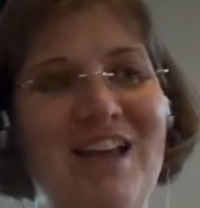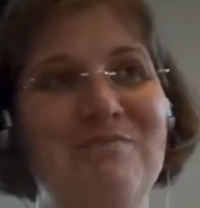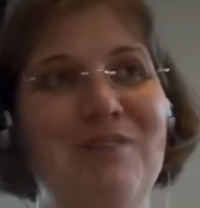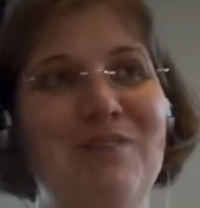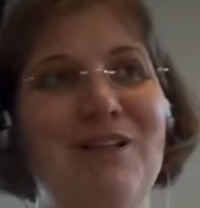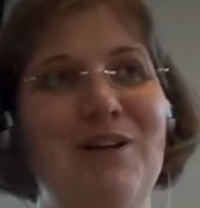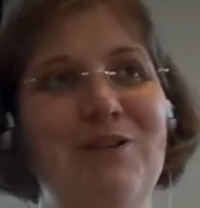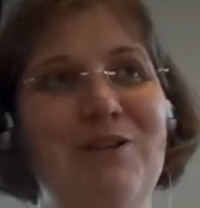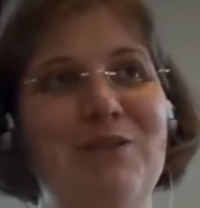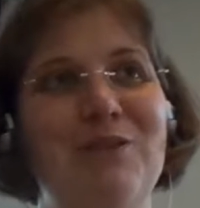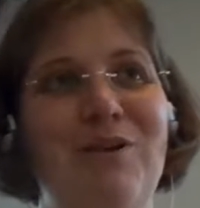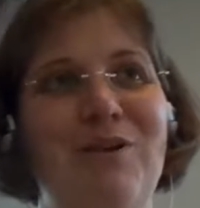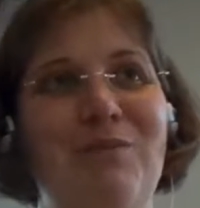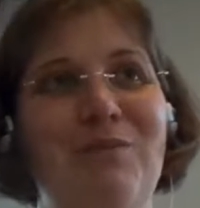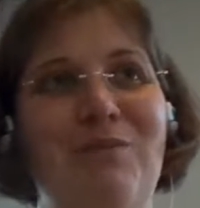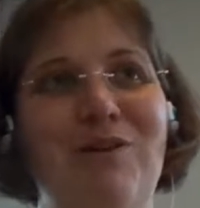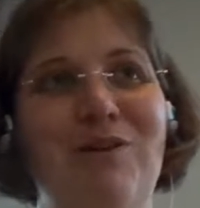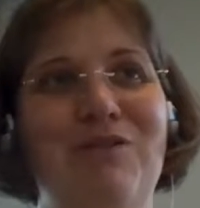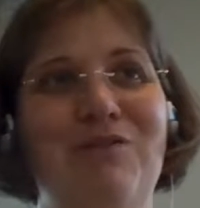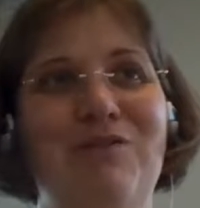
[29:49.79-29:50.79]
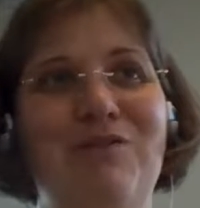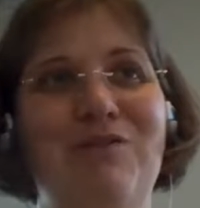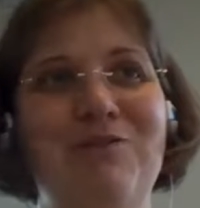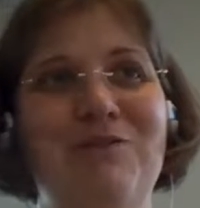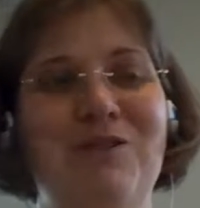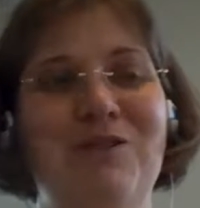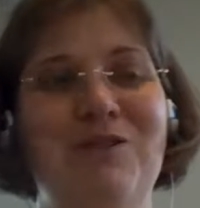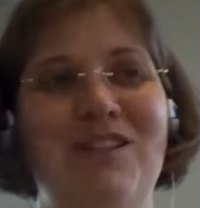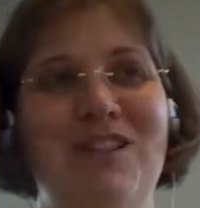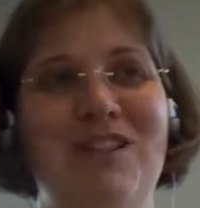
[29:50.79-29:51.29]
Because with
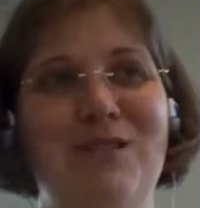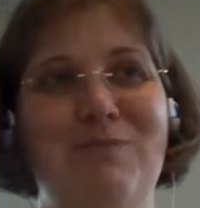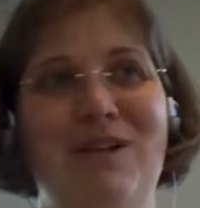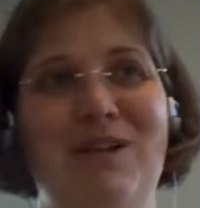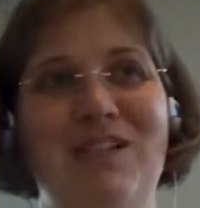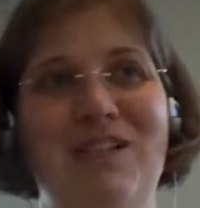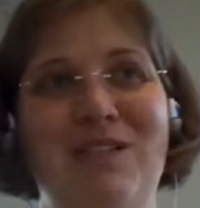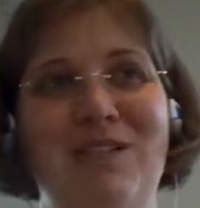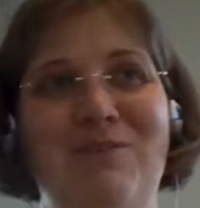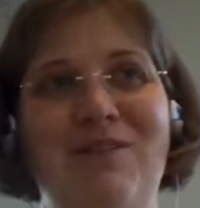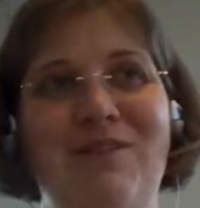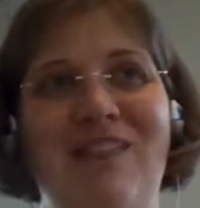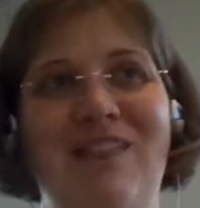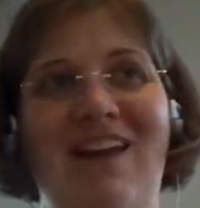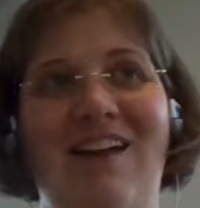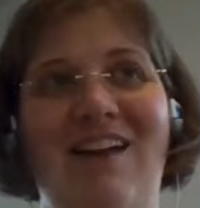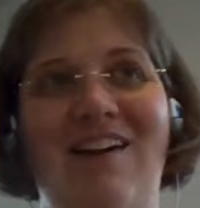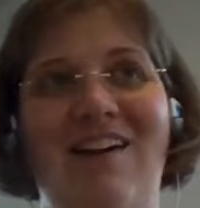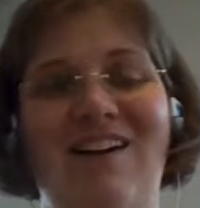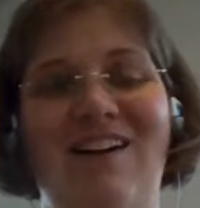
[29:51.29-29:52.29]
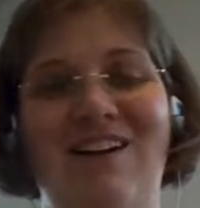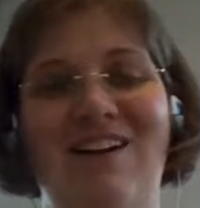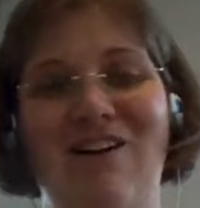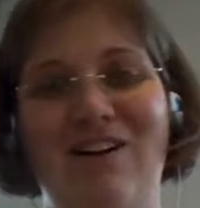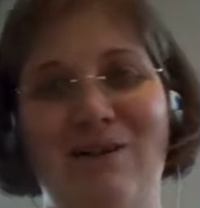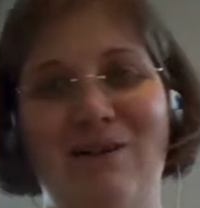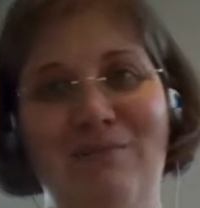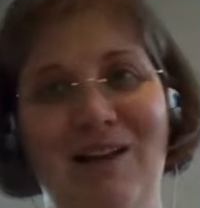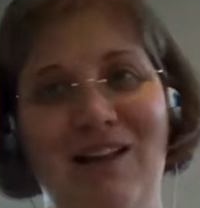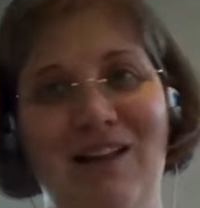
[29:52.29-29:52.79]
portfolios, especially when they are
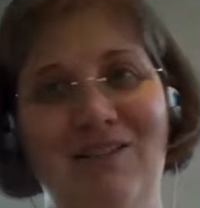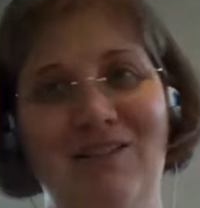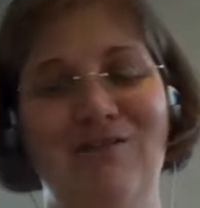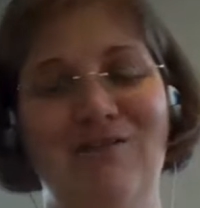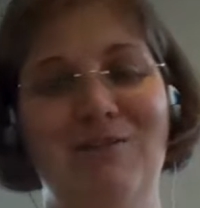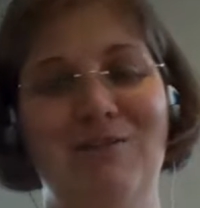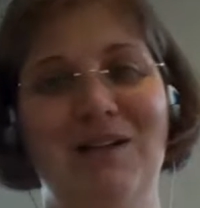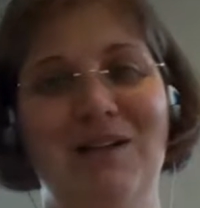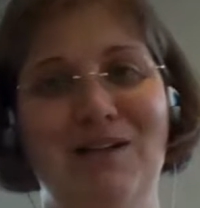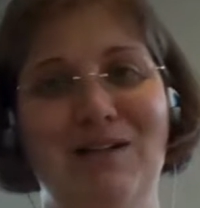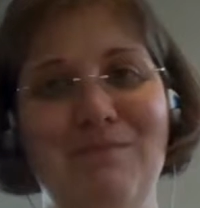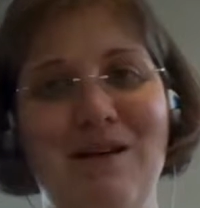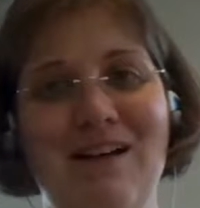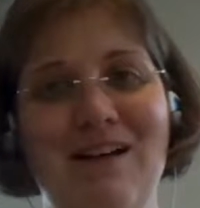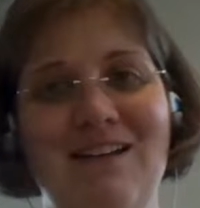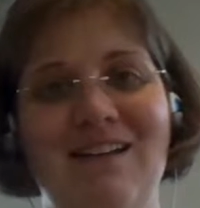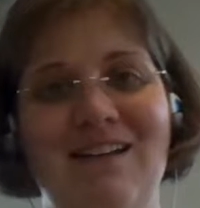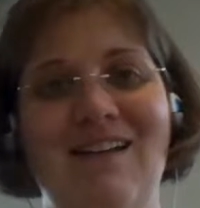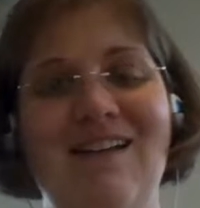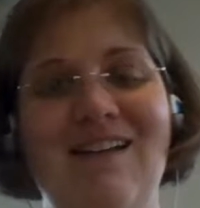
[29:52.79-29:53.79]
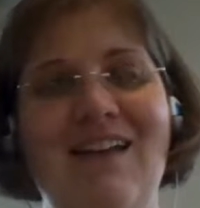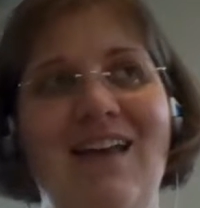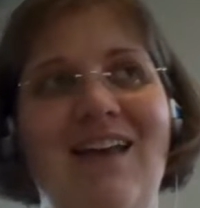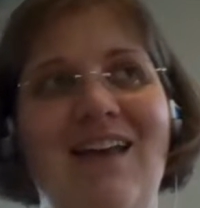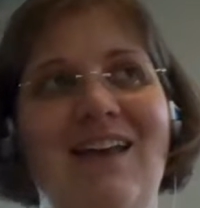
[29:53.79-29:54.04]
on a platform like Mahara,